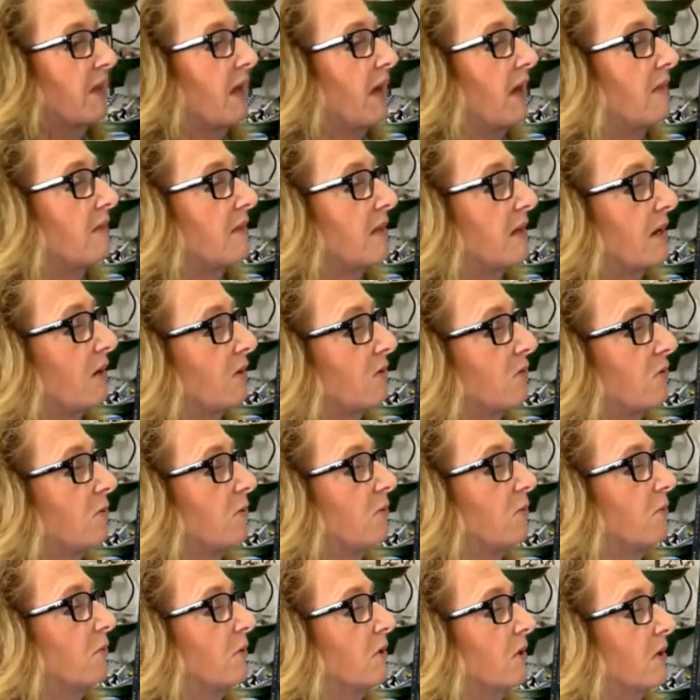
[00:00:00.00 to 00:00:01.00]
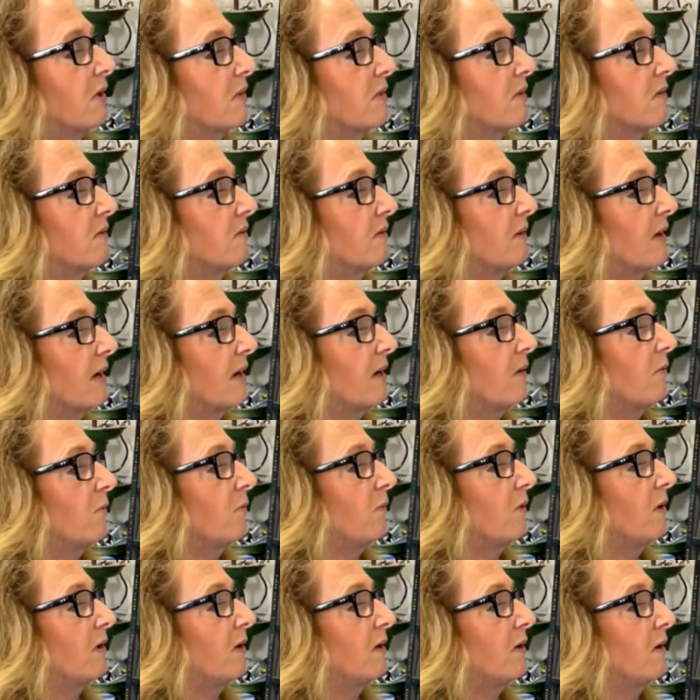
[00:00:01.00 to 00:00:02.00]
And then I'll look at the second
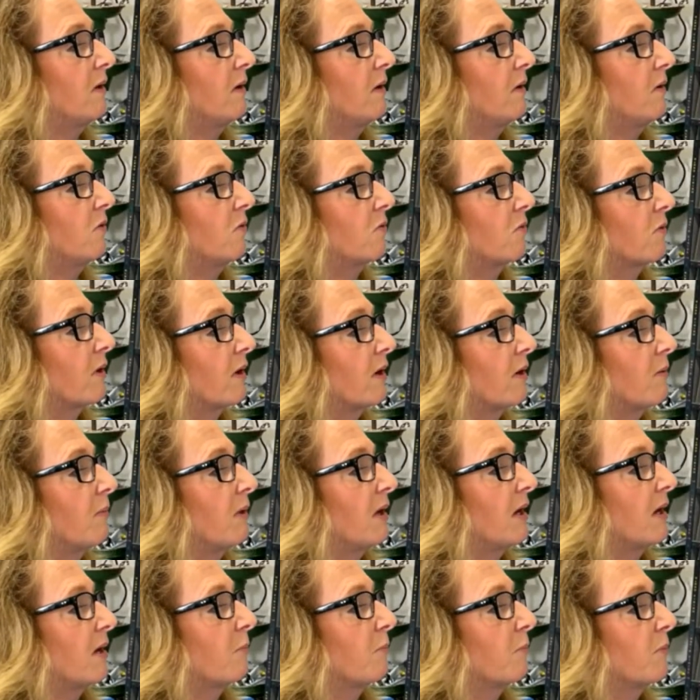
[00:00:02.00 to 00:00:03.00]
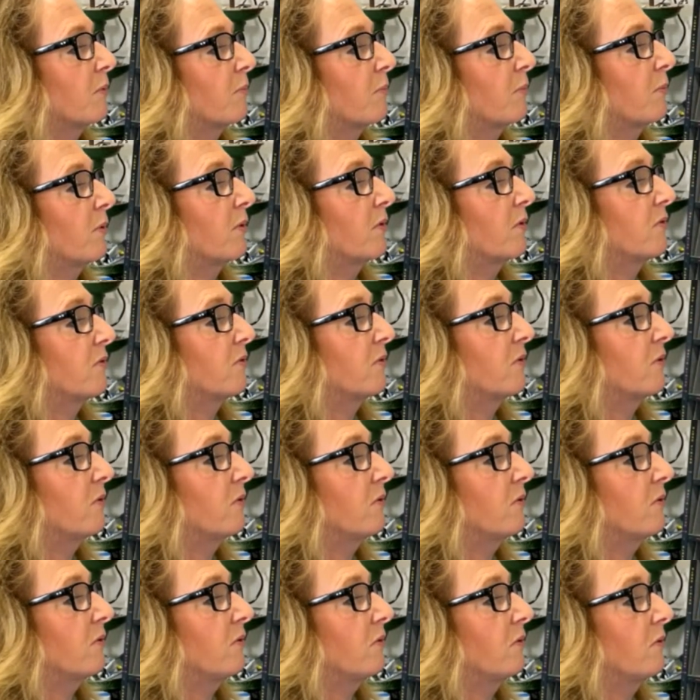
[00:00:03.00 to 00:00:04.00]
one, try and make it
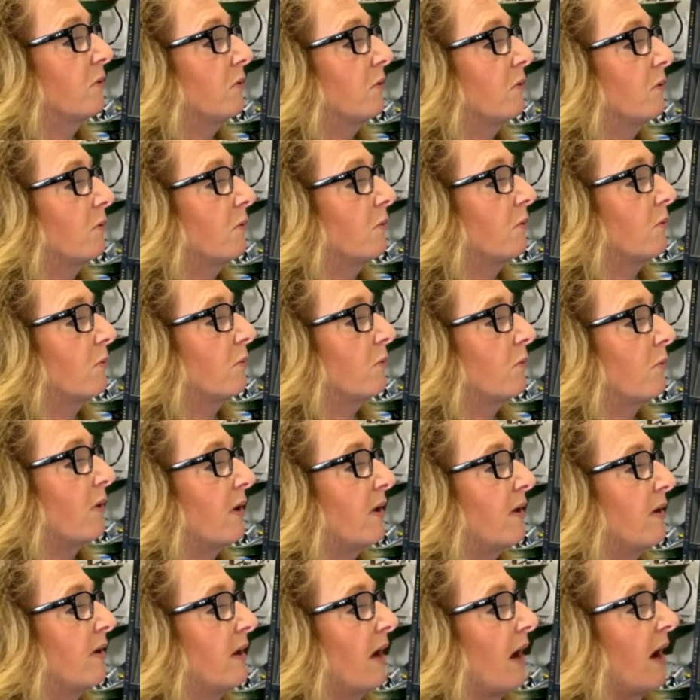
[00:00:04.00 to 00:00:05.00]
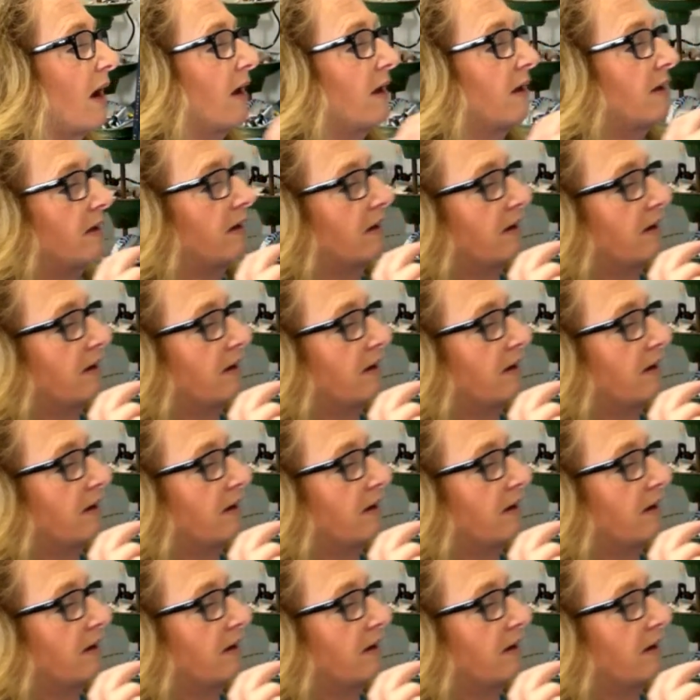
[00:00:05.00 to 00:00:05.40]
proportional, one dot.